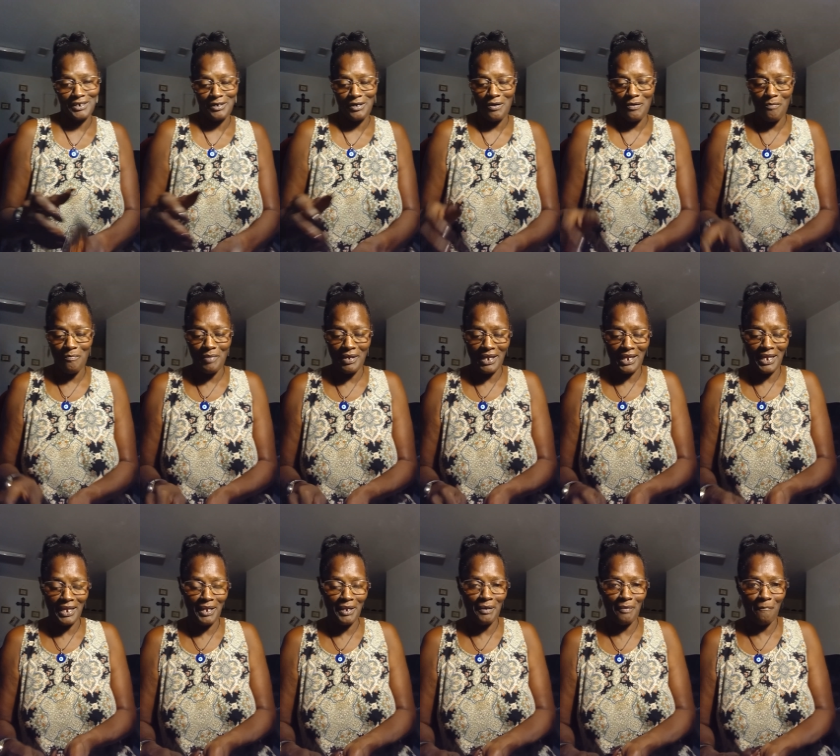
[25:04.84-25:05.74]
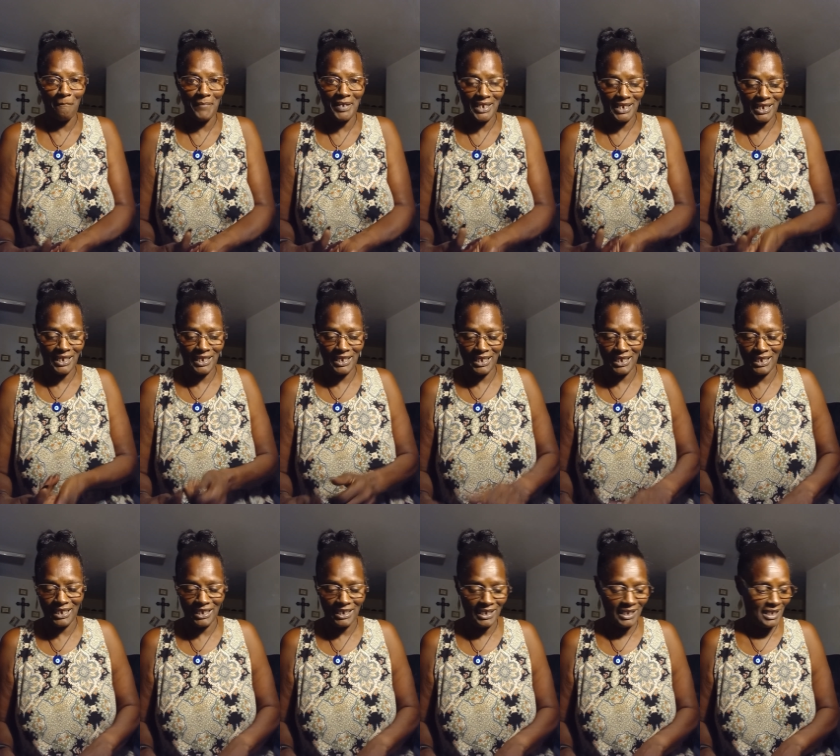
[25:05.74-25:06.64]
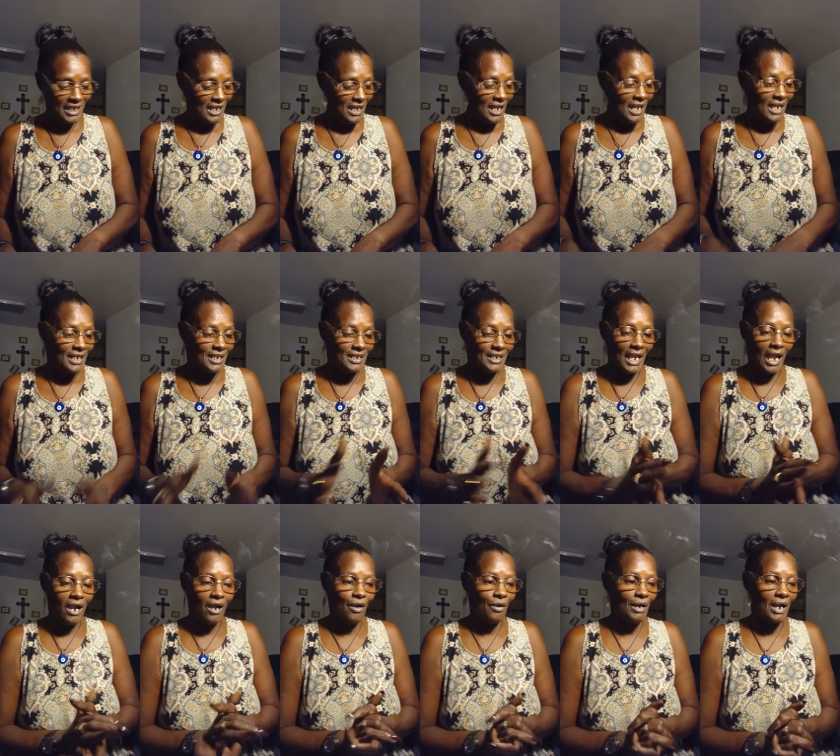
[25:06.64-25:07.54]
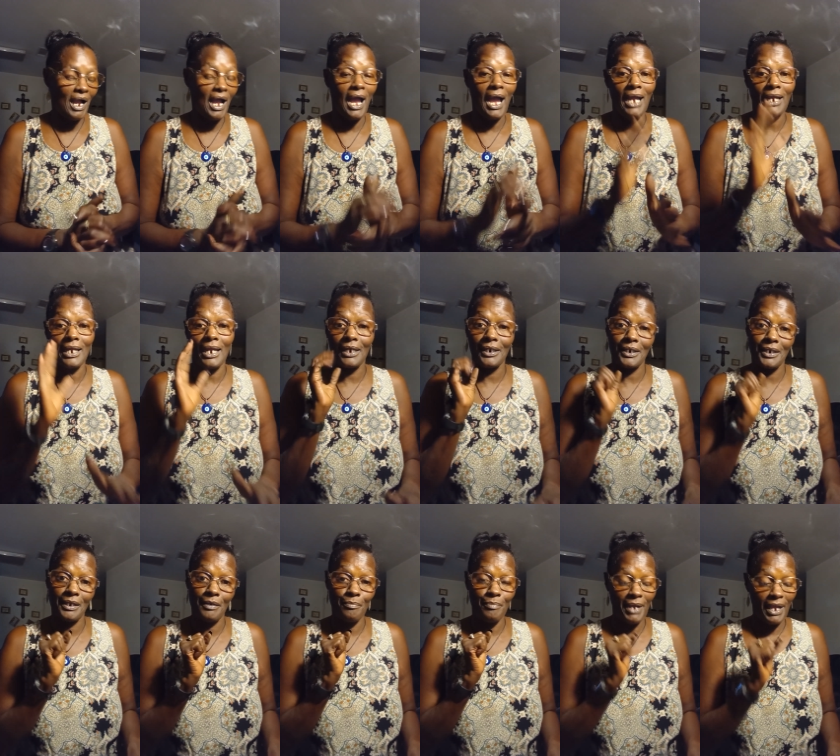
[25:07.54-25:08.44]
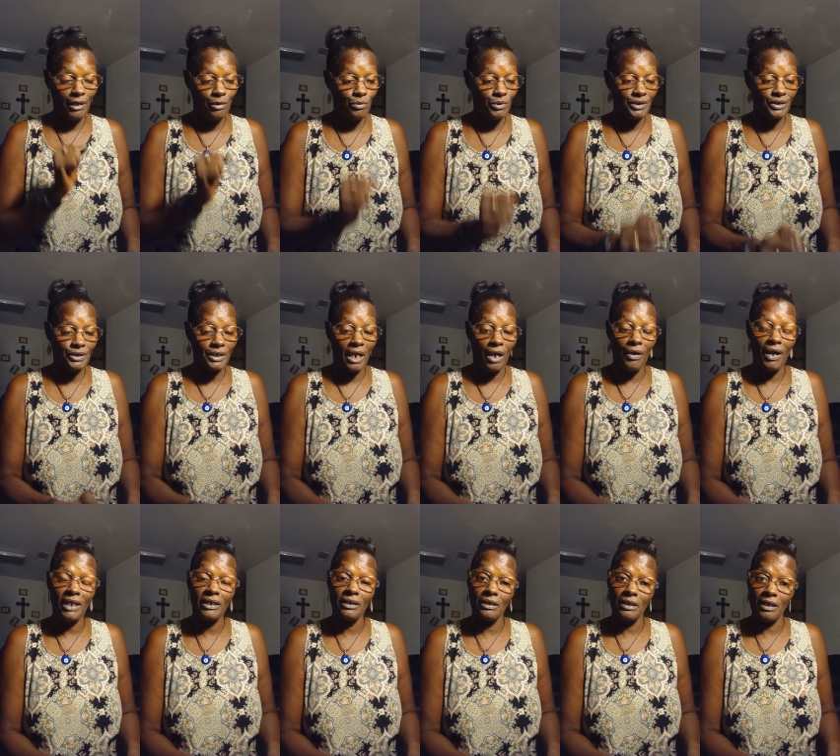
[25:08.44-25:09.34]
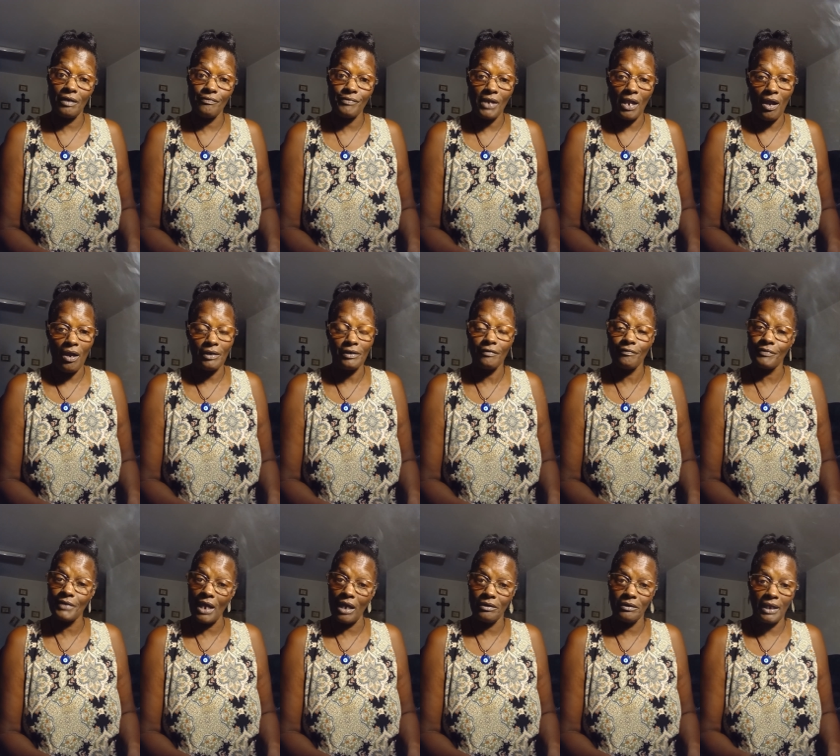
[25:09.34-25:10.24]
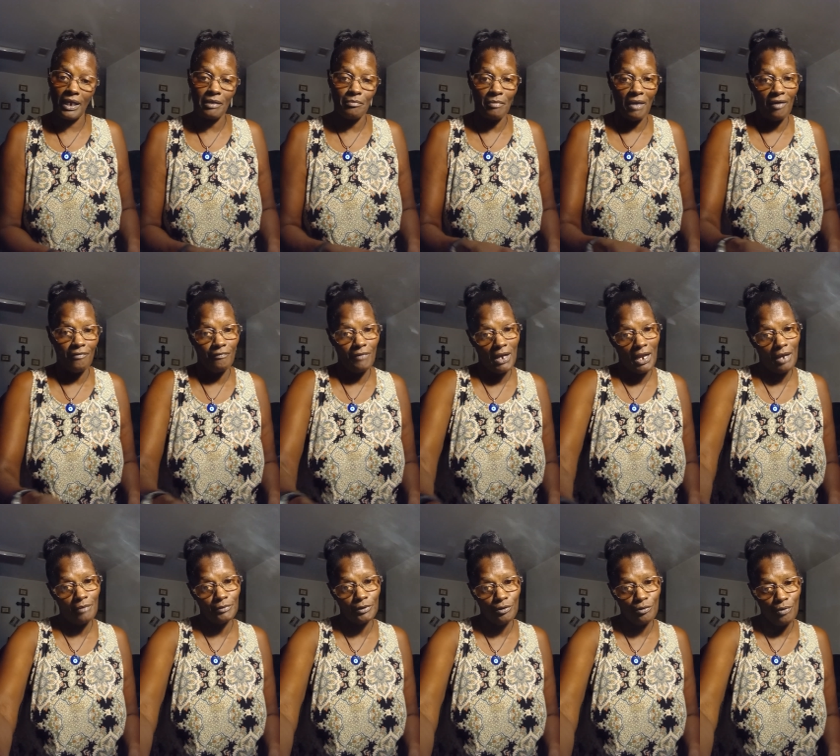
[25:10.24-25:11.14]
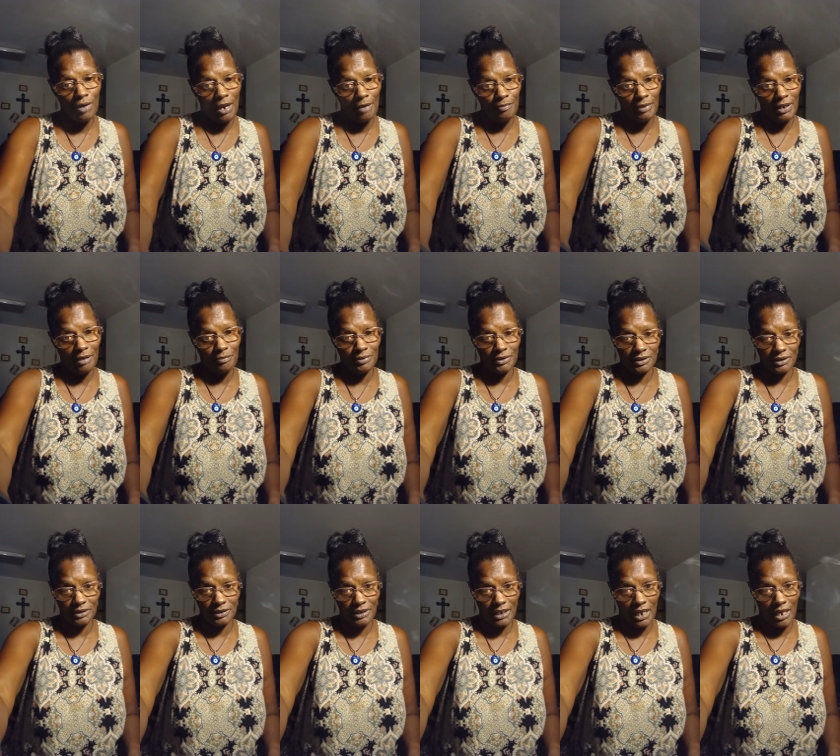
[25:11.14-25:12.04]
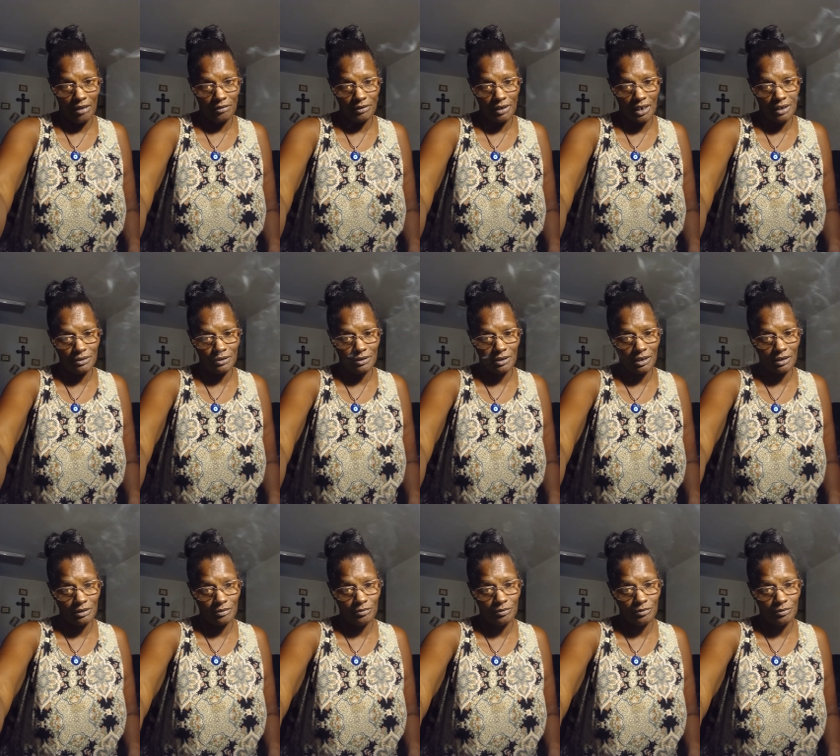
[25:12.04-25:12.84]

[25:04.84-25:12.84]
There go Bambi. Y'all, I got to get back with y'all. I love y'all. And if y'all like my vibe, the crybaby is out. Like, share,